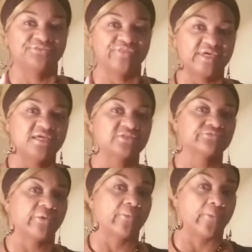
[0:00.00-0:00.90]
things
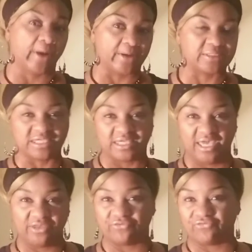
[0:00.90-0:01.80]
will work
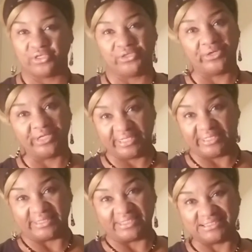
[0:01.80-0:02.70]
together for your
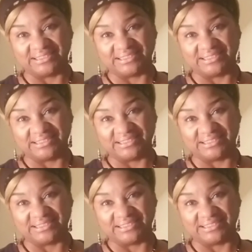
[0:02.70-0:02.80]
good.